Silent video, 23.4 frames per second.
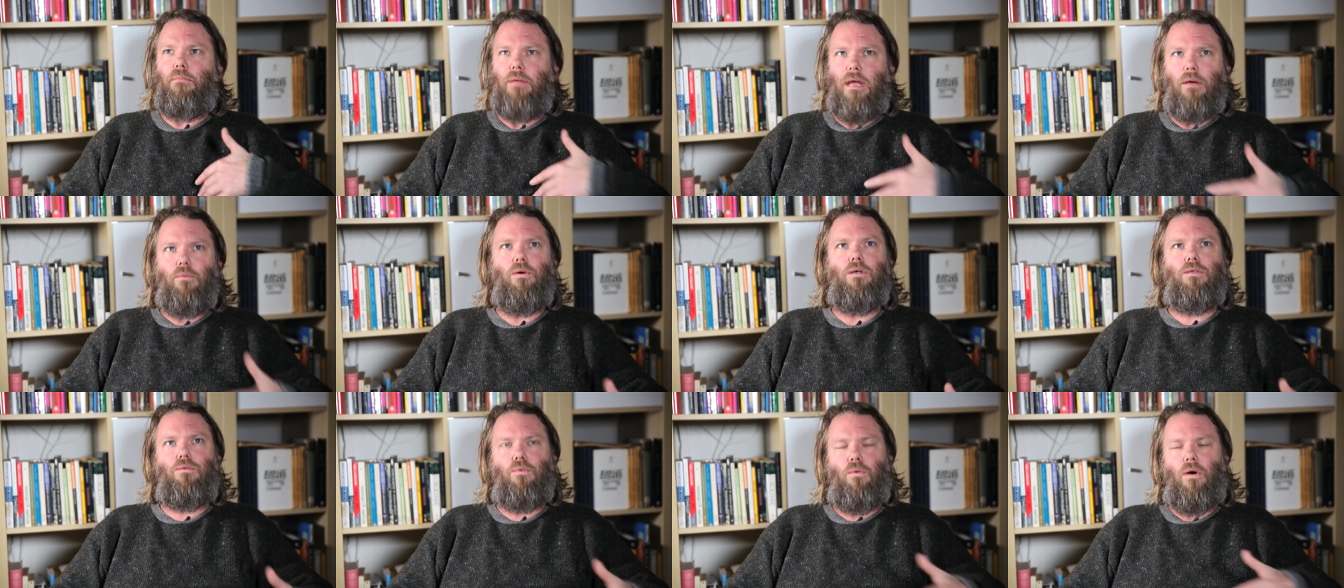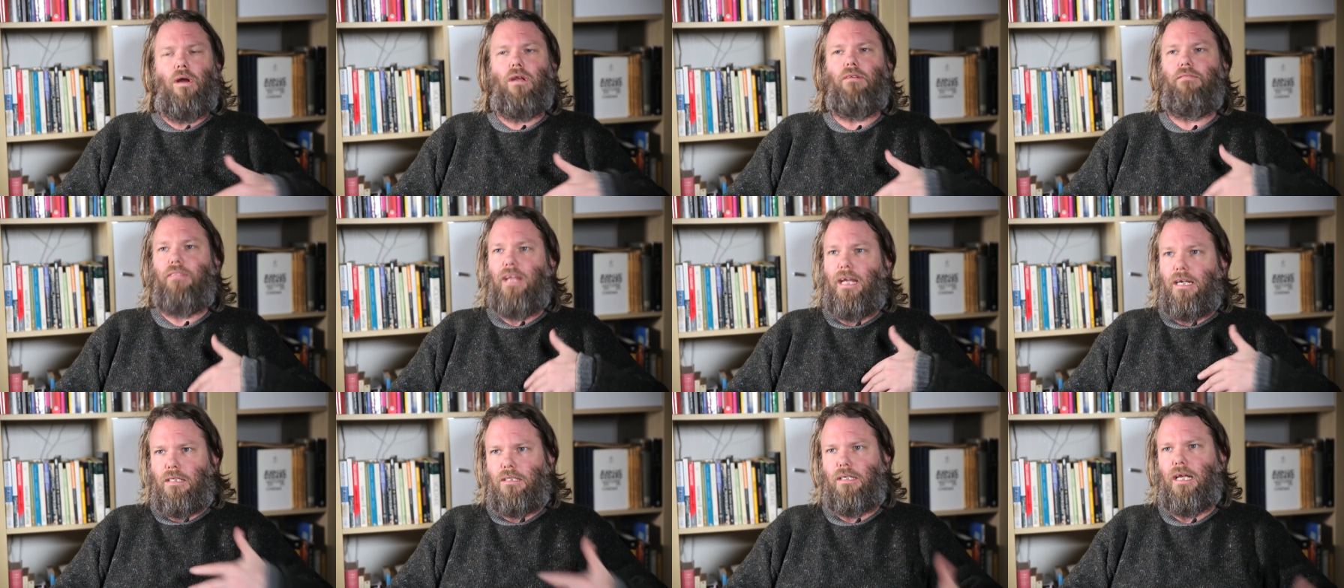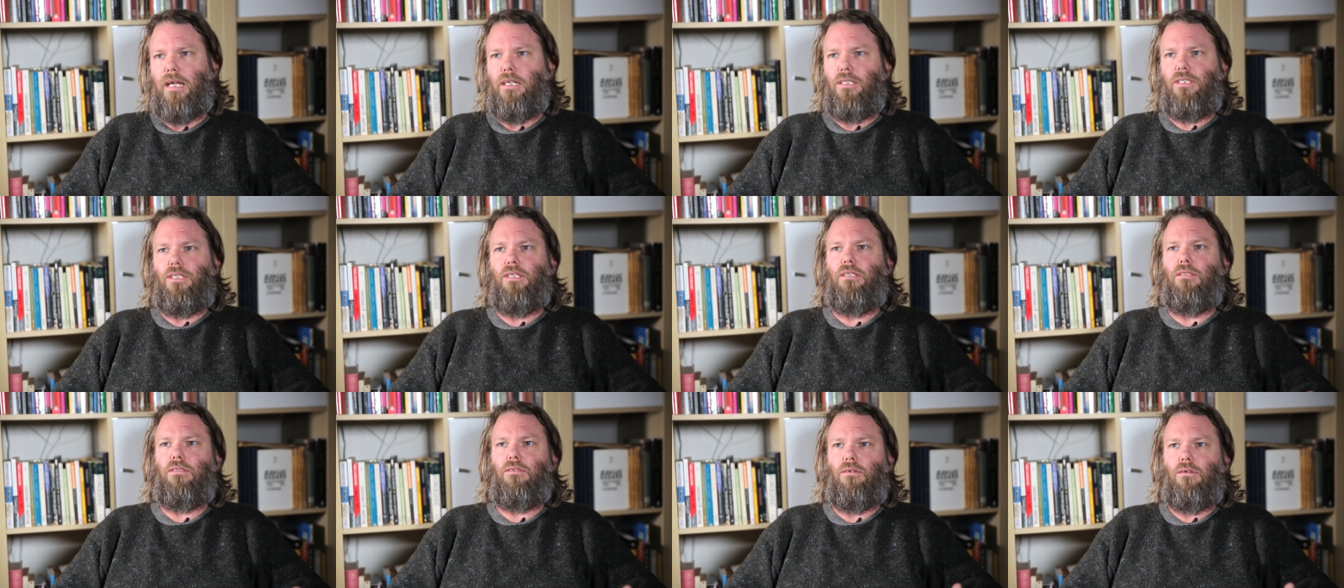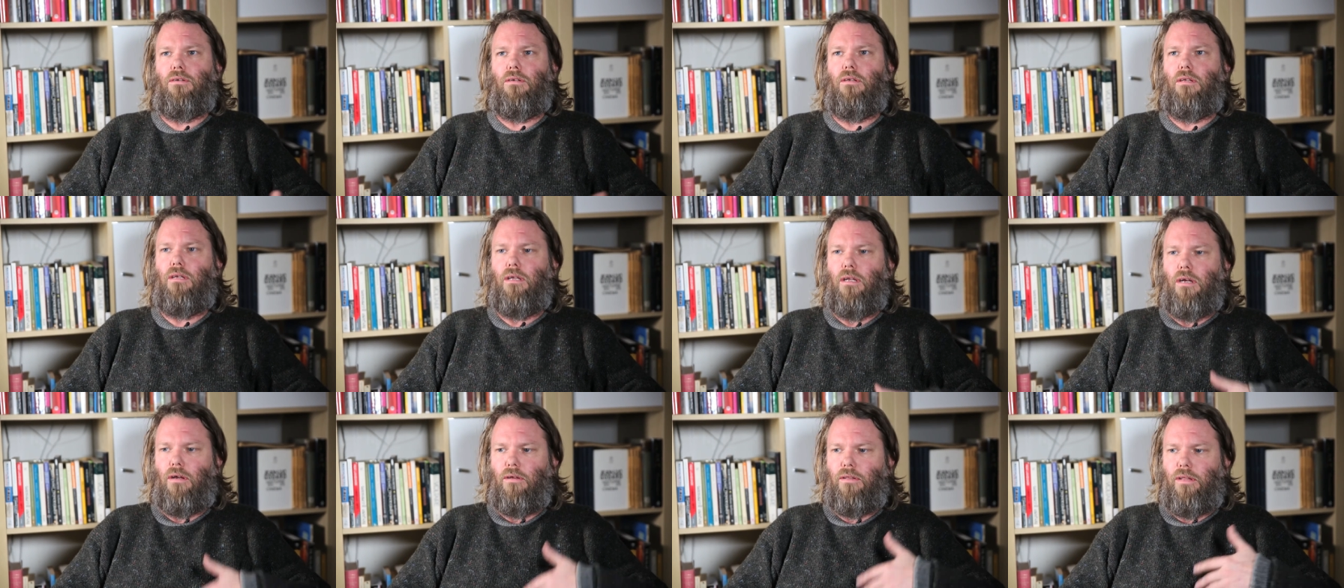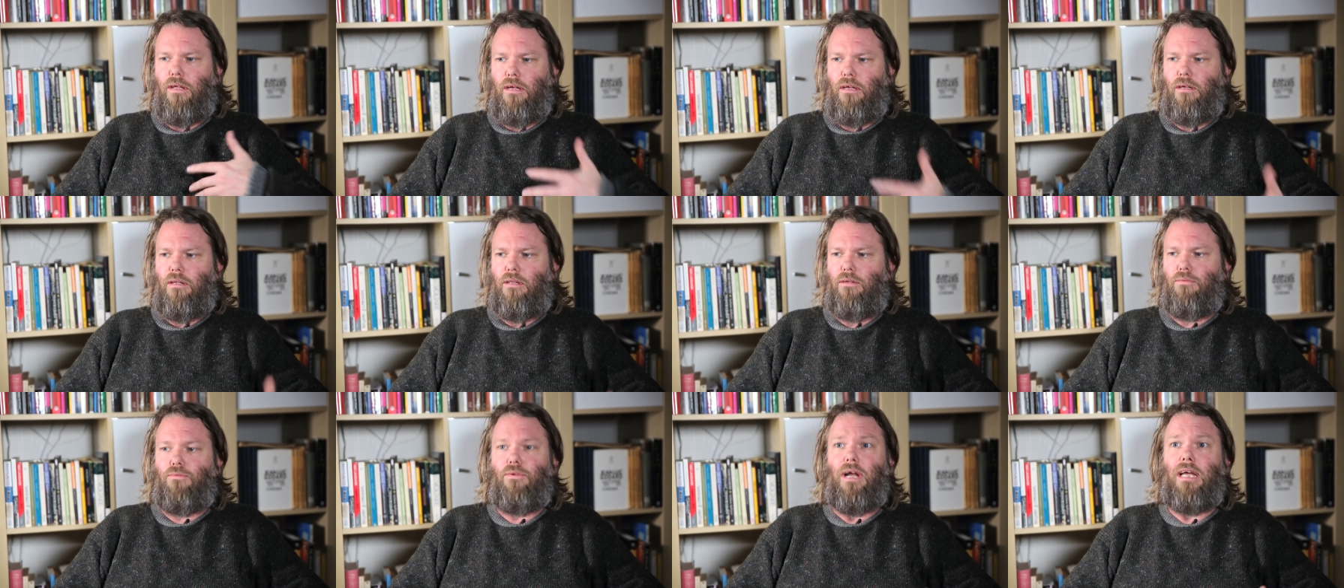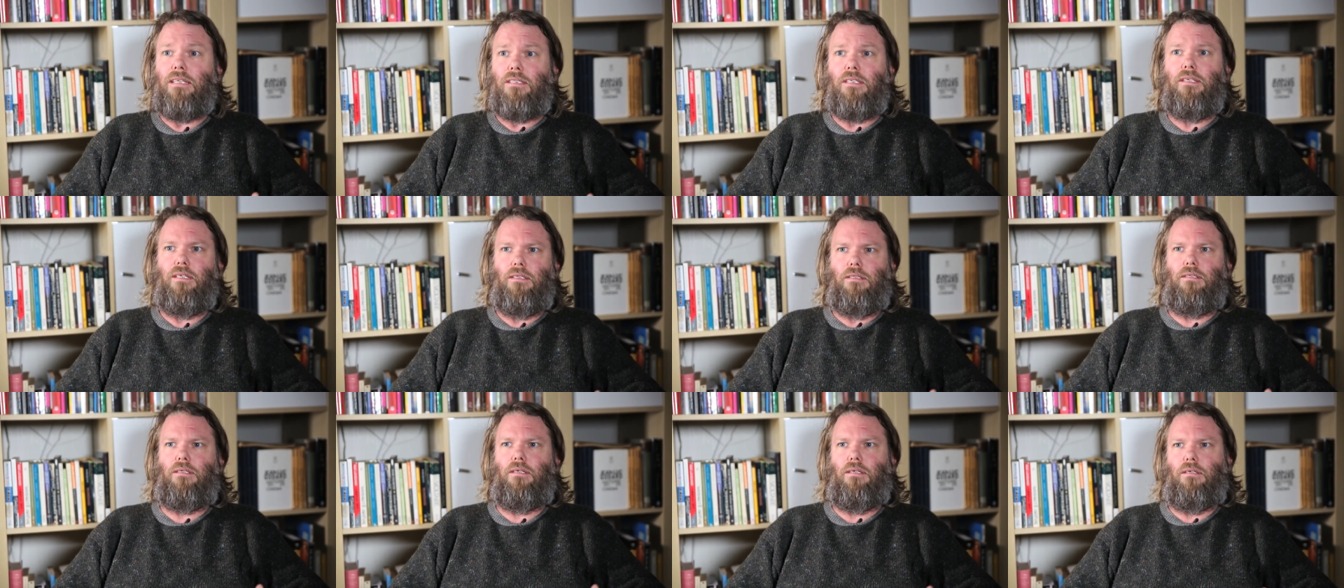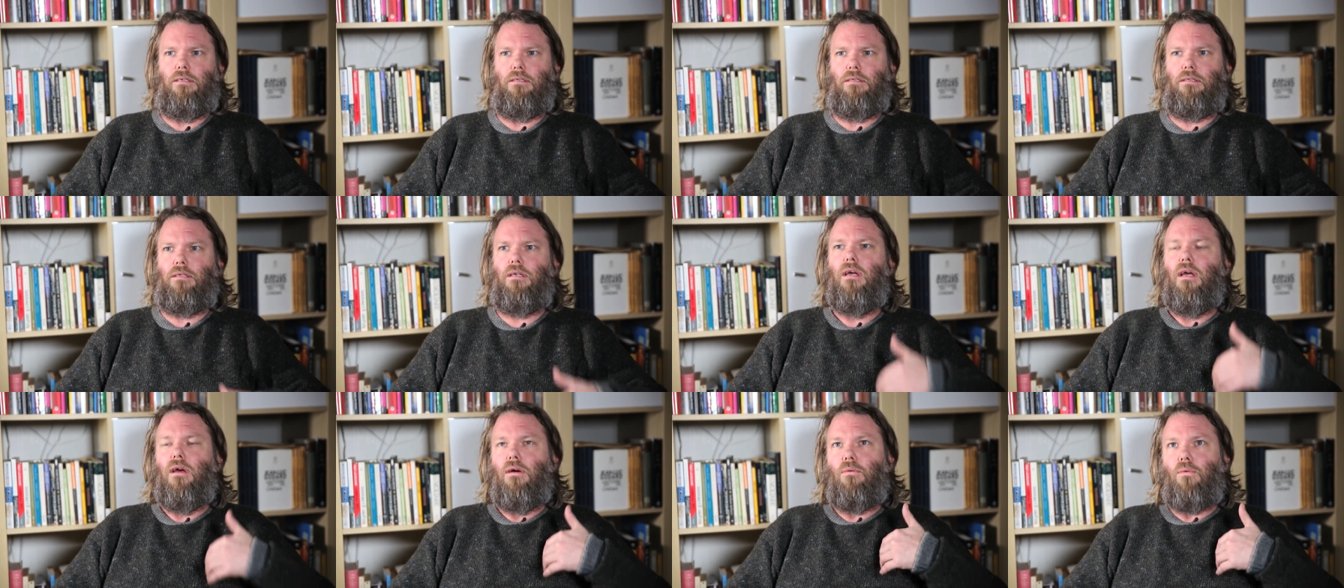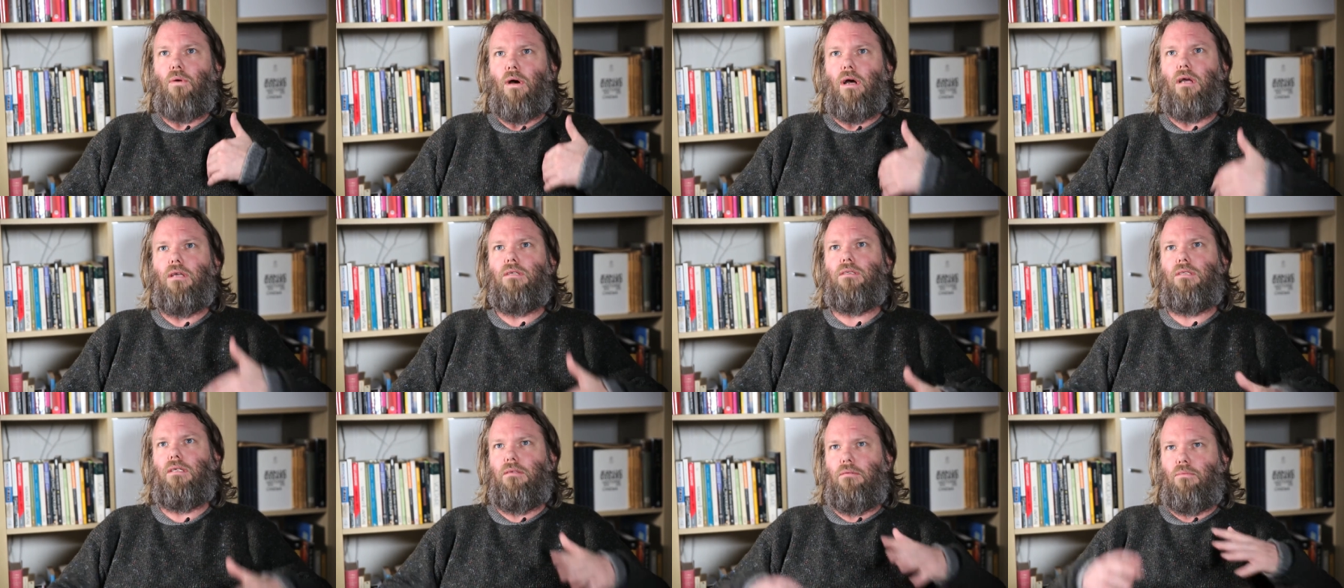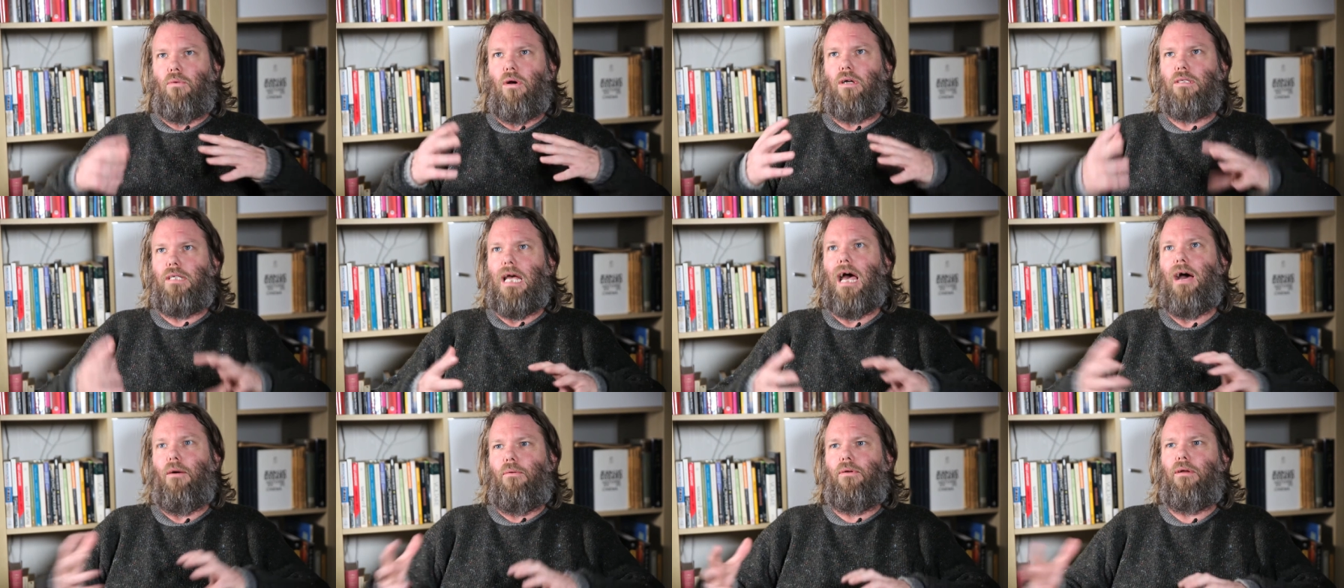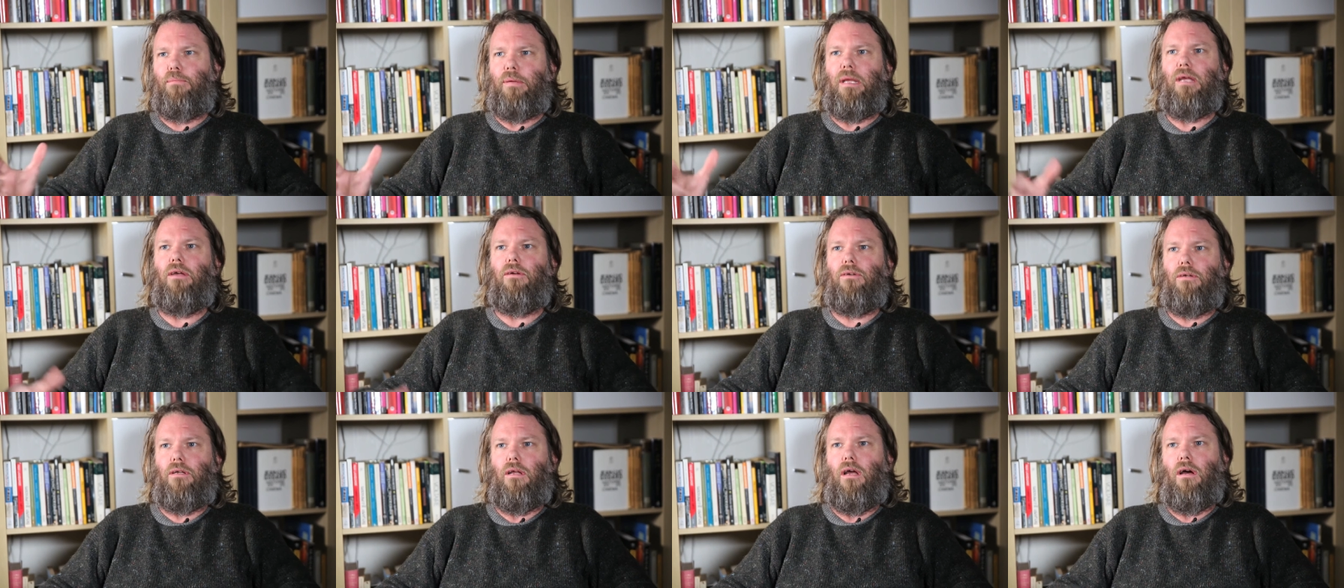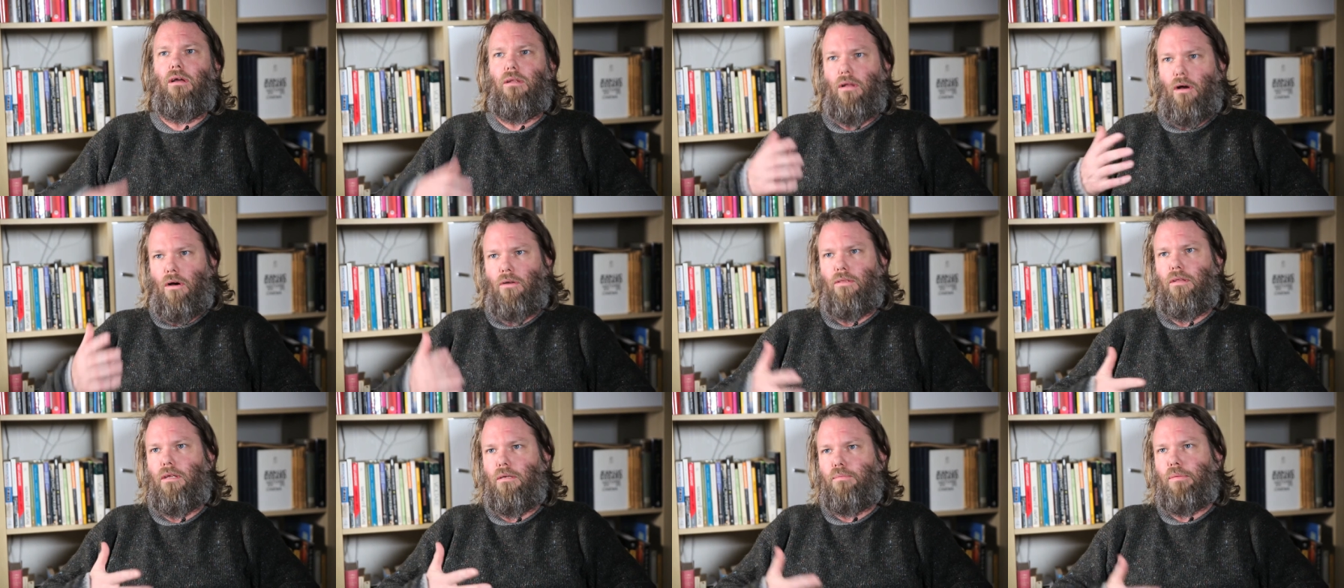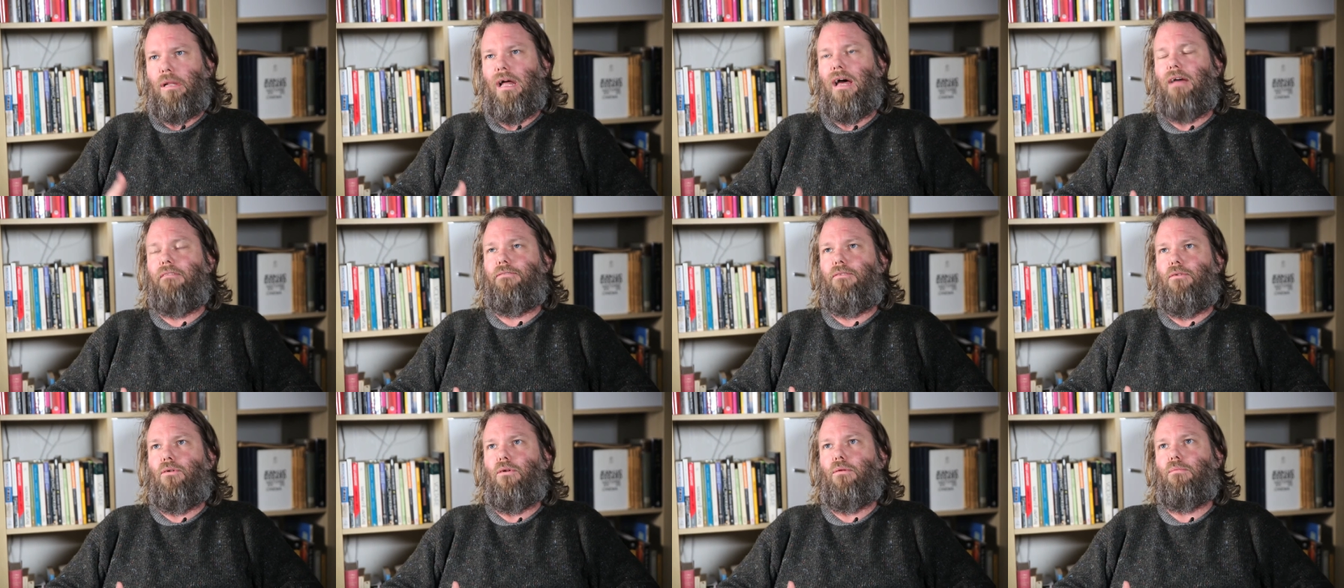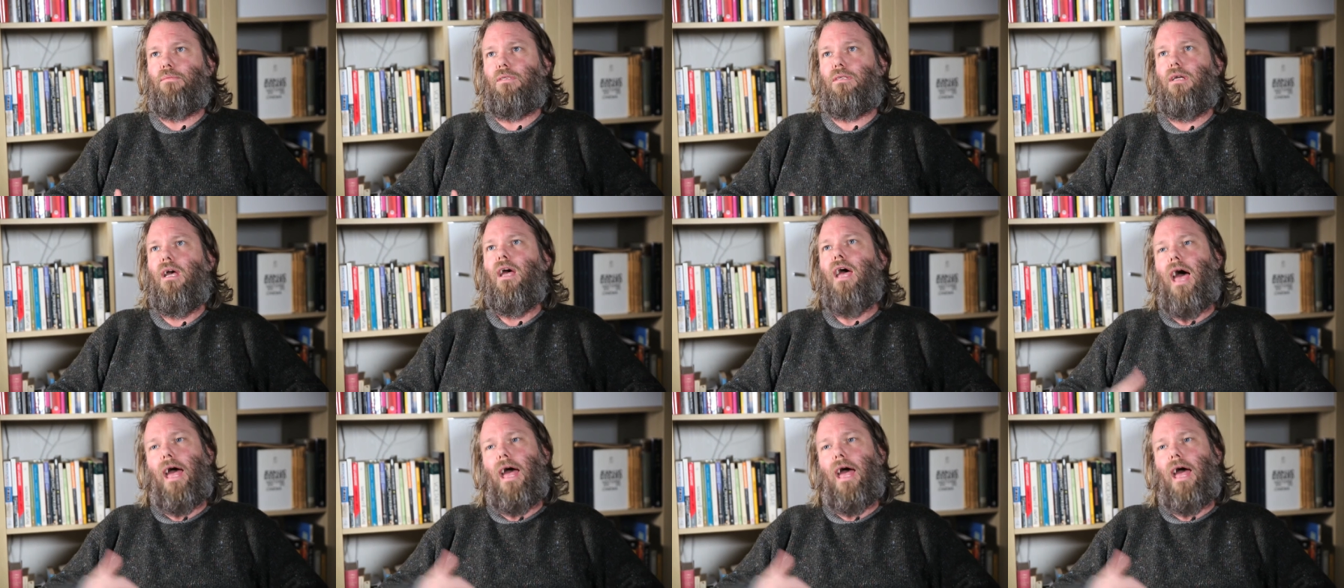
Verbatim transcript: it was one of the extensions, or you know, the the resonances was was how it appeared uh, on these platforms.